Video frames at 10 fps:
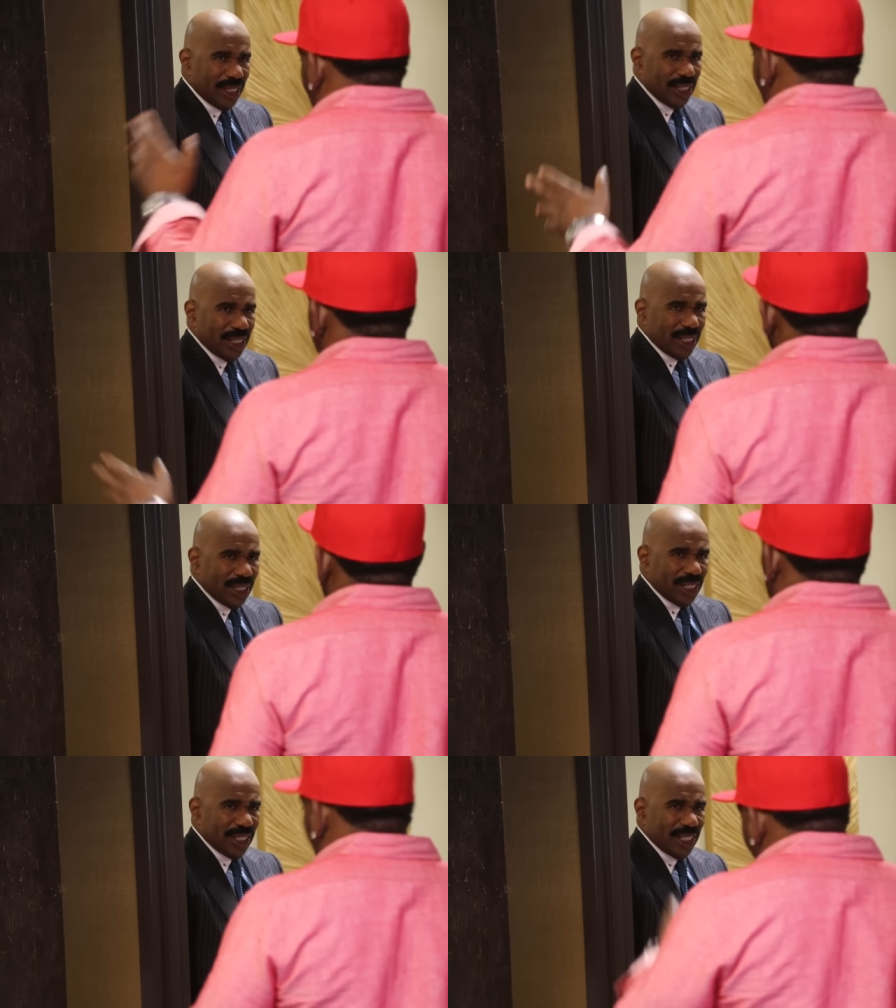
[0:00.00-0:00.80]
see of
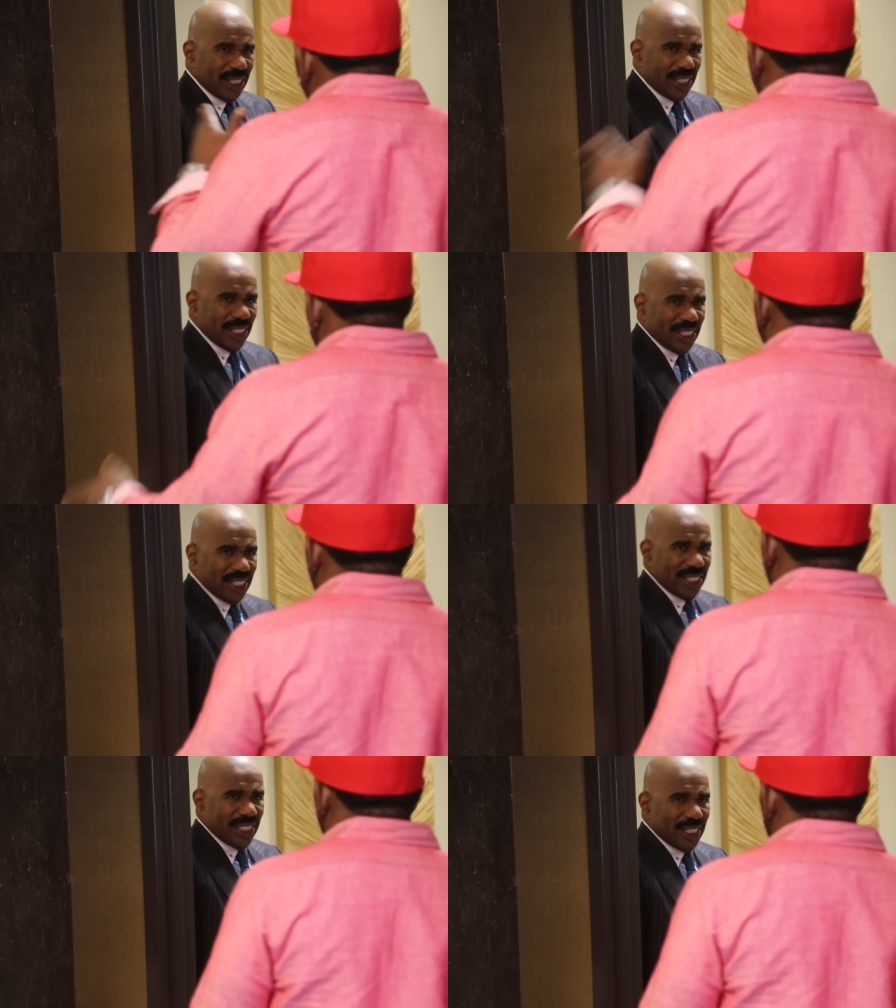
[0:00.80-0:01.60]
me and Mr. Harvey.
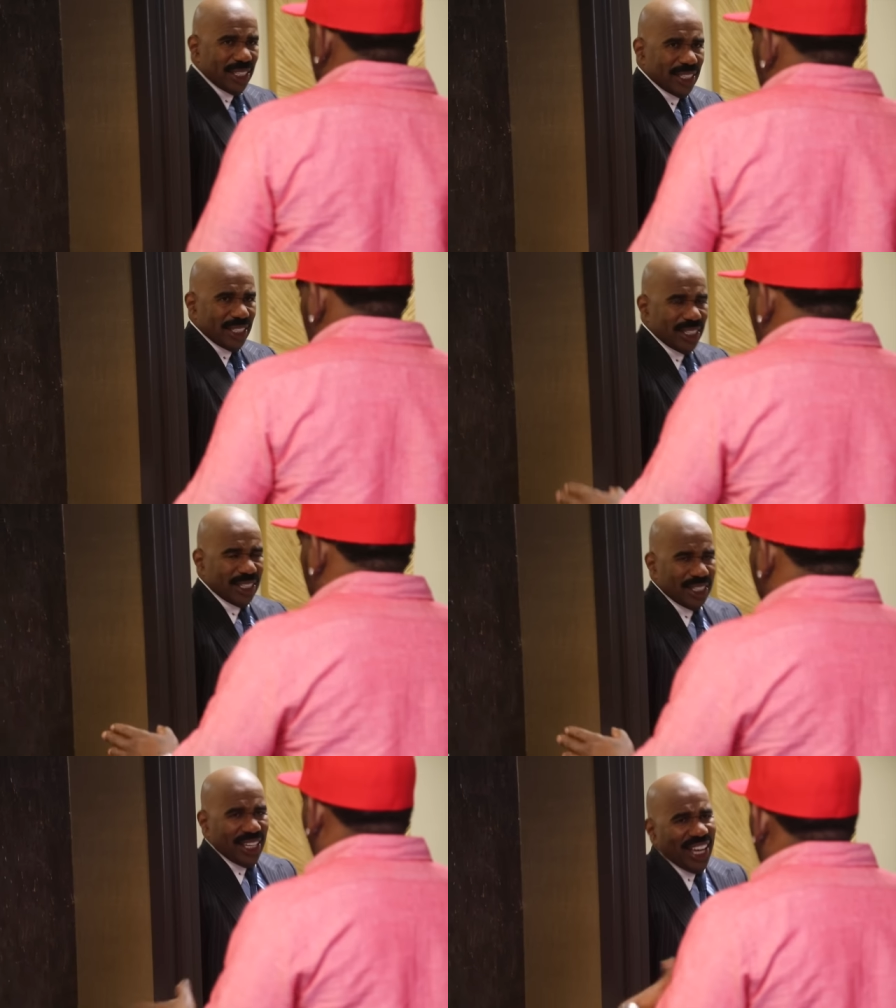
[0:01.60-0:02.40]
Uh, not
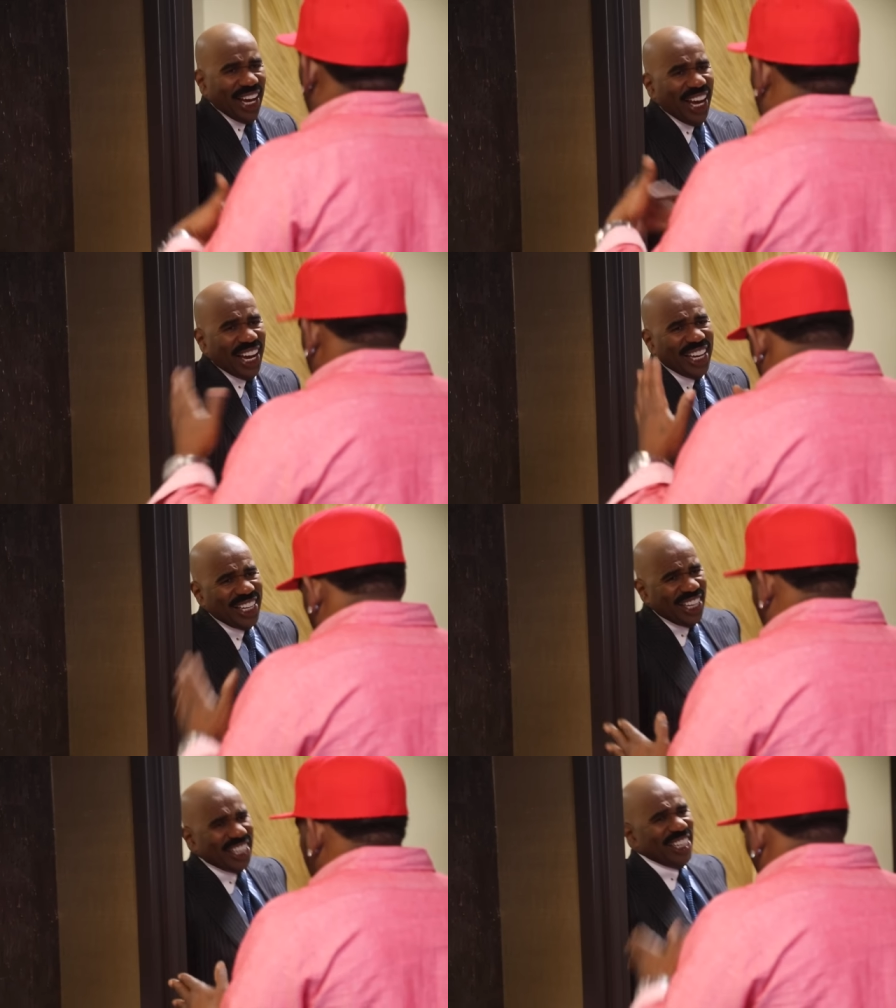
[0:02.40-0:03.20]
really
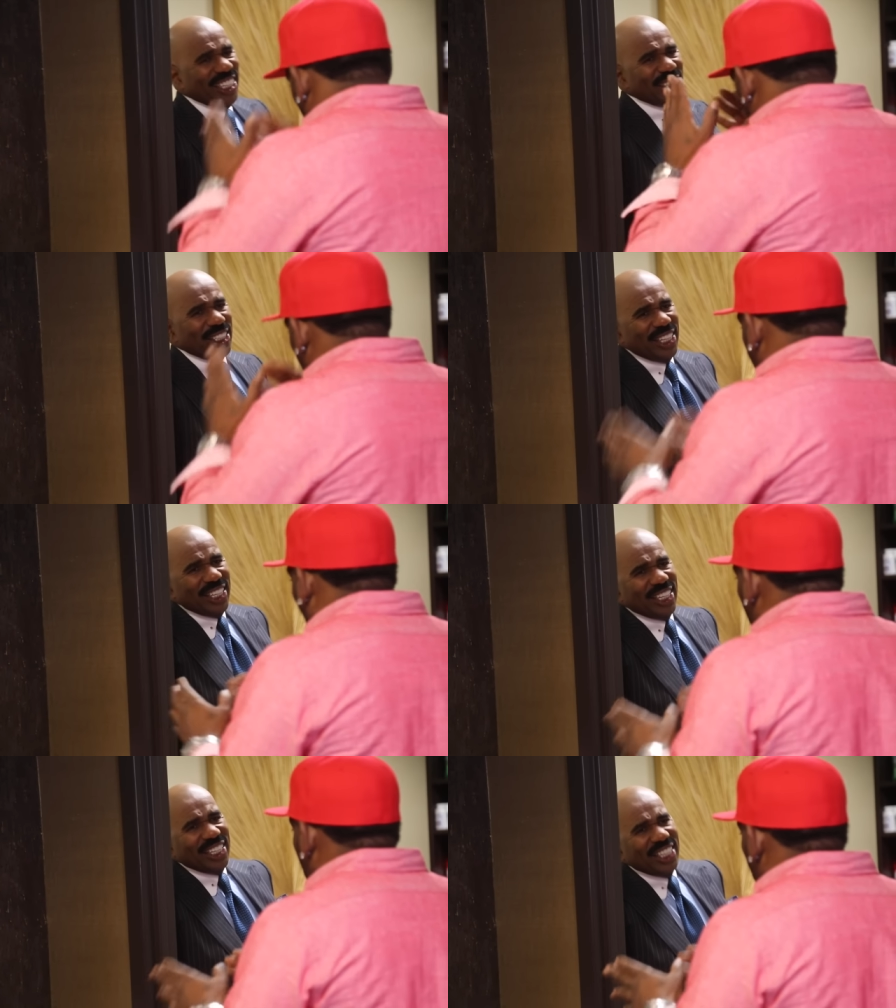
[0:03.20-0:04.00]
many
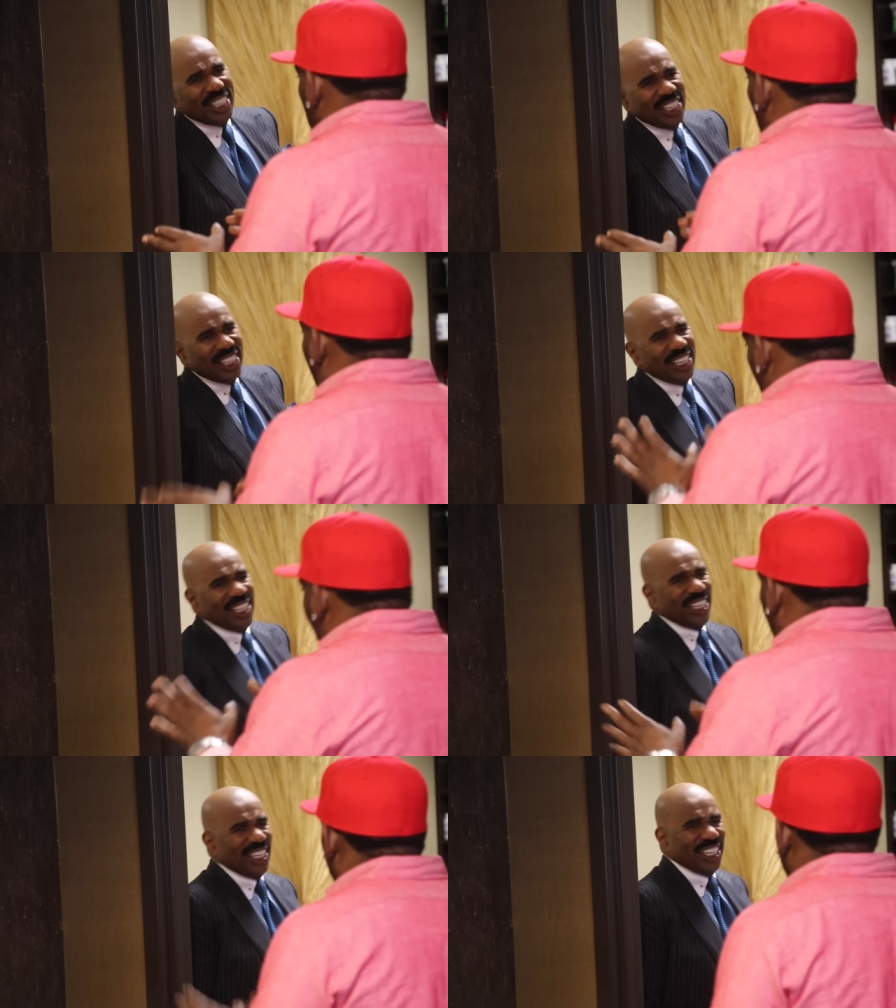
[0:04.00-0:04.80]

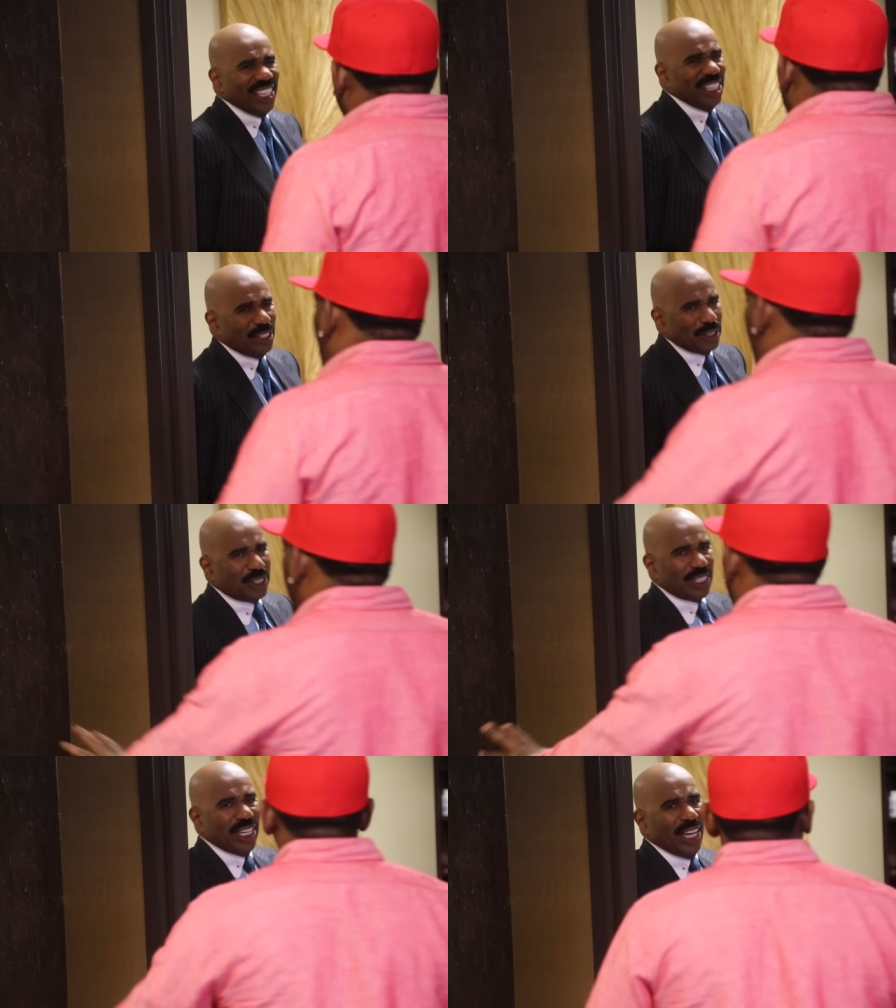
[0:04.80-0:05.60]
entertainers
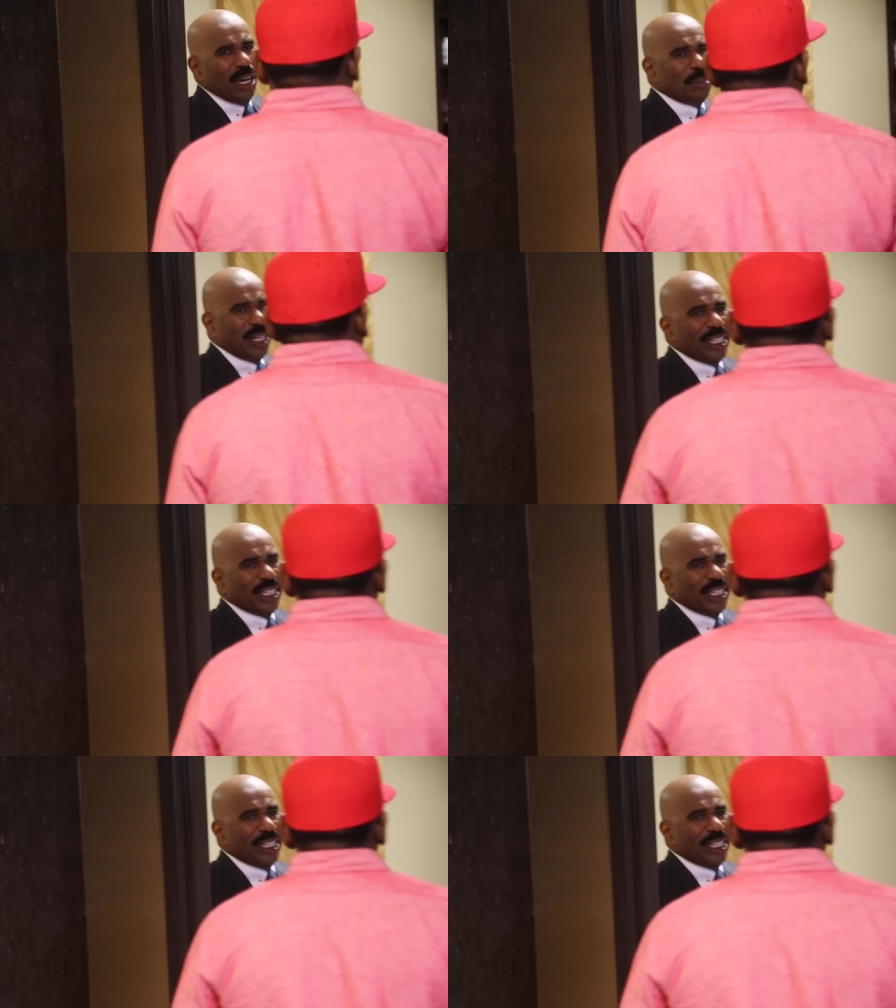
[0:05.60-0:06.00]
or people that